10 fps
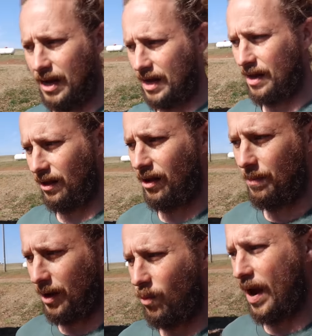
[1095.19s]
gonna need a little
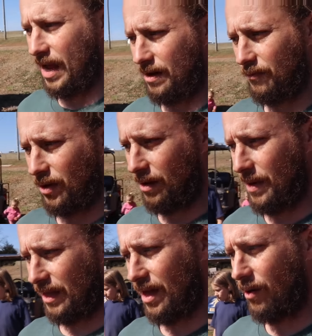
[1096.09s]
bit of weight if we're gonna
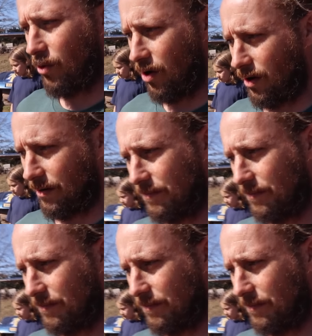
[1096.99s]
make that work.